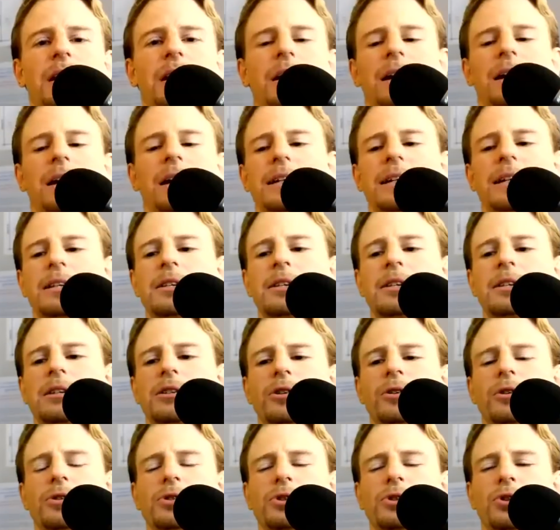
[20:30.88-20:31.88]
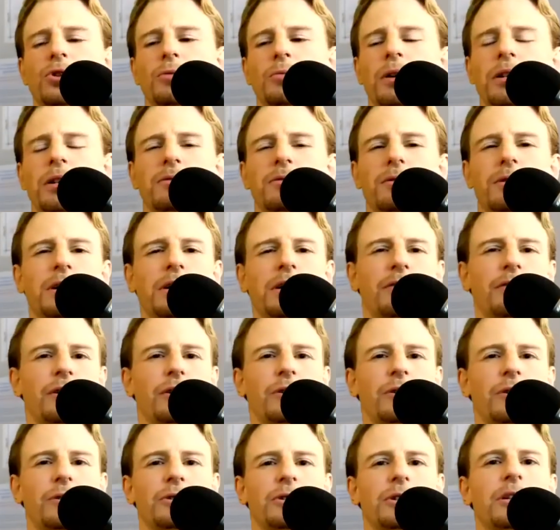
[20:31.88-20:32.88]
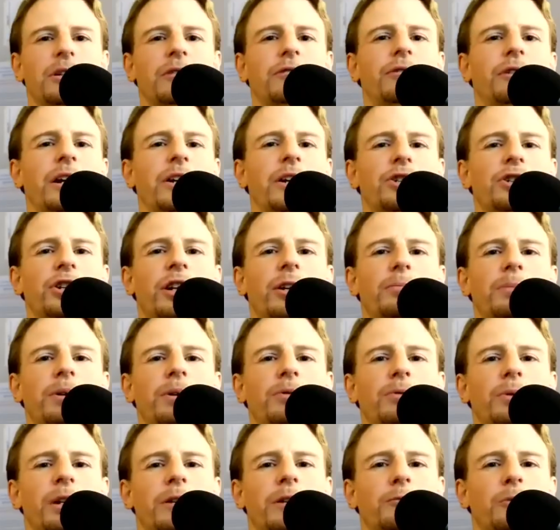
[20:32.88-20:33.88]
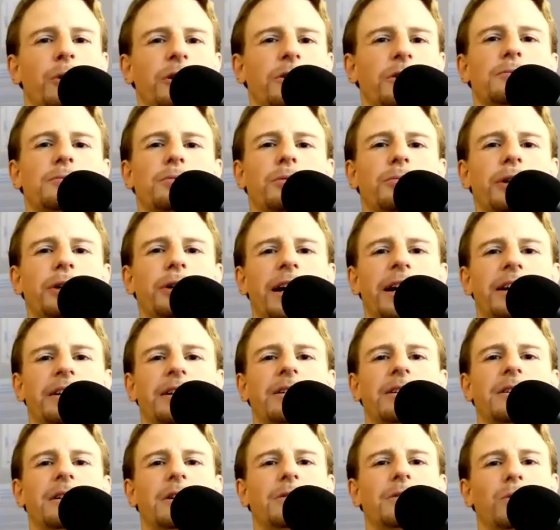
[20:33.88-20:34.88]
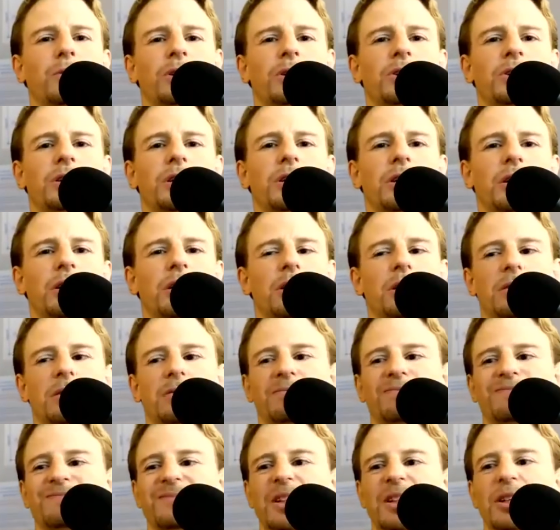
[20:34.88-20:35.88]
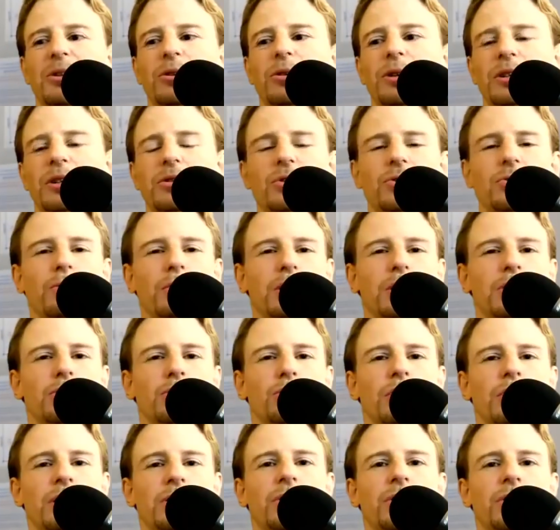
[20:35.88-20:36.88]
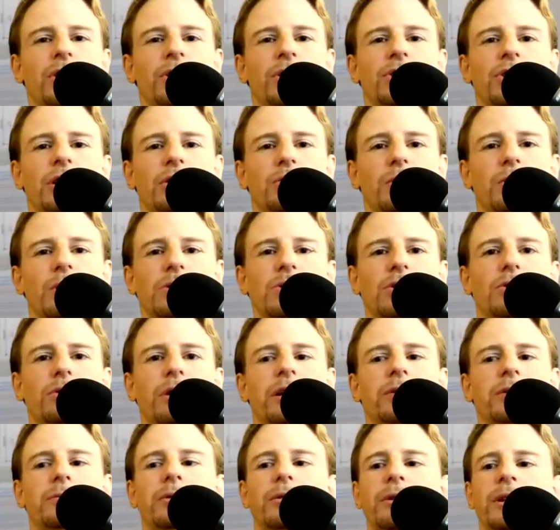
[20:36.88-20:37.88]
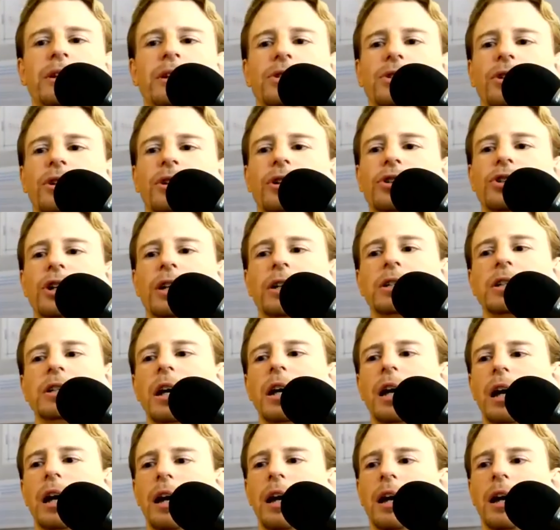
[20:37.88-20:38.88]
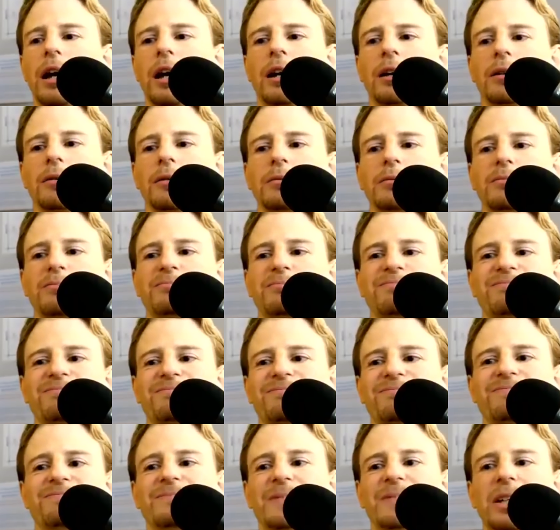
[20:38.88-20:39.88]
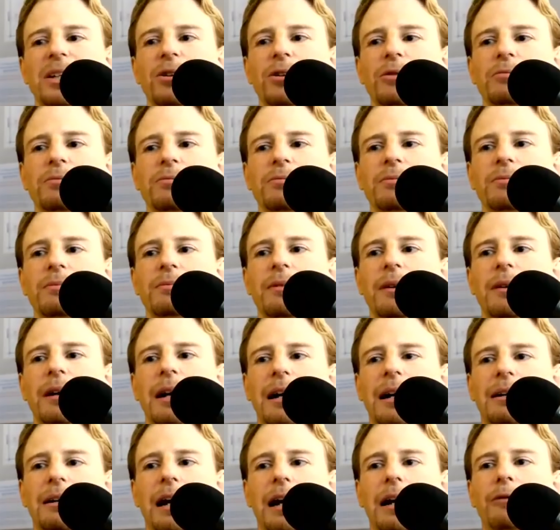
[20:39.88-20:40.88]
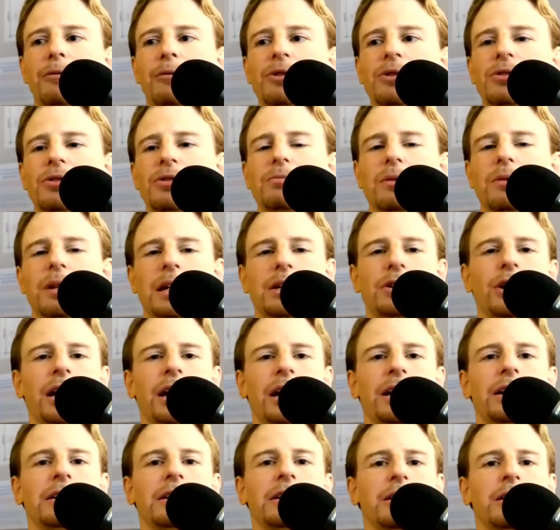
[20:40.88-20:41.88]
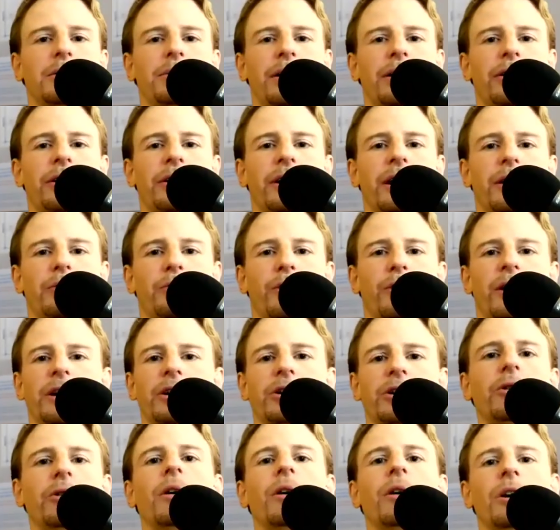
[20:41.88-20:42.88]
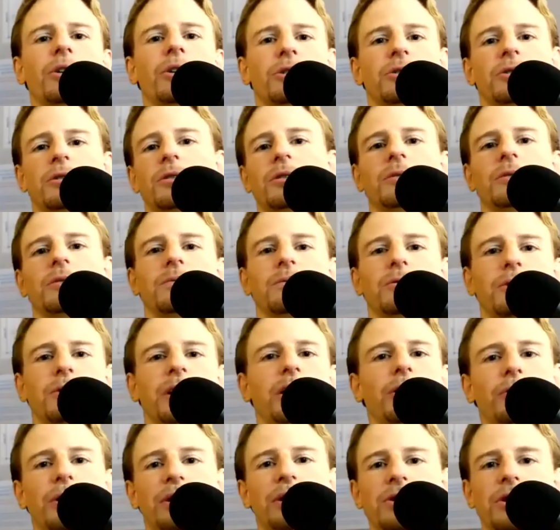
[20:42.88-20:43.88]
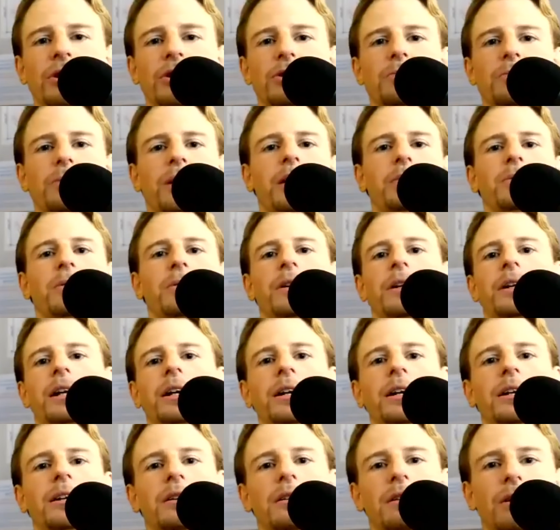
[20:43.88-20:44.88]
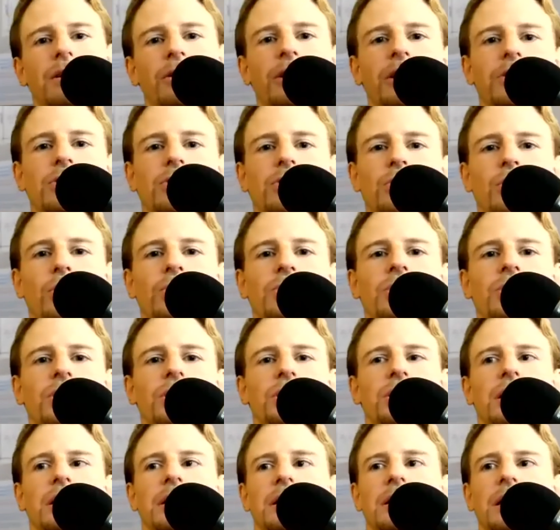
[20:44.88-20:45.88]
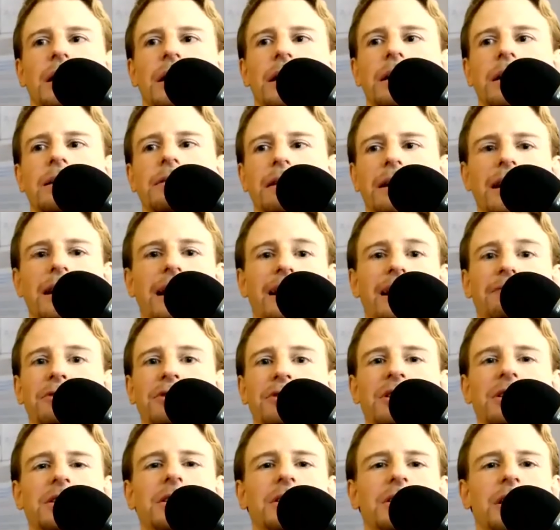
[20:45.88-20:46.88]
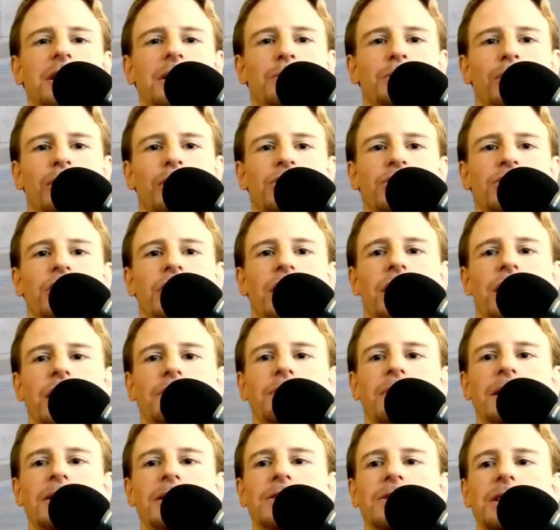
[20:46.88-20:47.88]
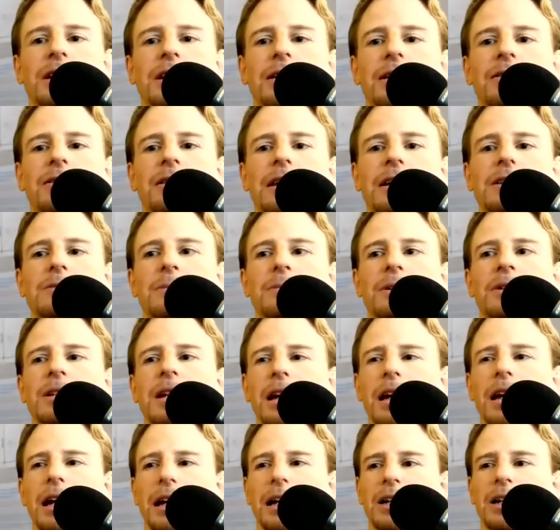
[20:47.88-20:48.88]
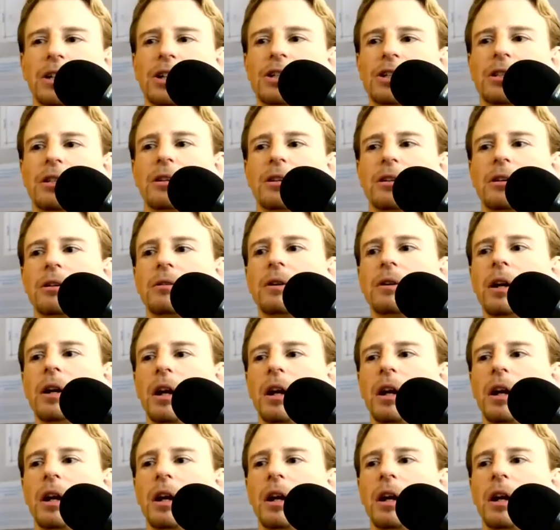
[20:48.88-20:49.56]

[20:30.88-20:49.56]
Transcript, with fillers: I guess as a, as a consumer, it's very difficult to differentiate between what is propaganda and what uh, you know is what is research and what's credible research and. Um, you know, I, I was educated in a paradigm where I know how to read a research paper and I can look at sources. And I, again, was under the impression I understand things, but just the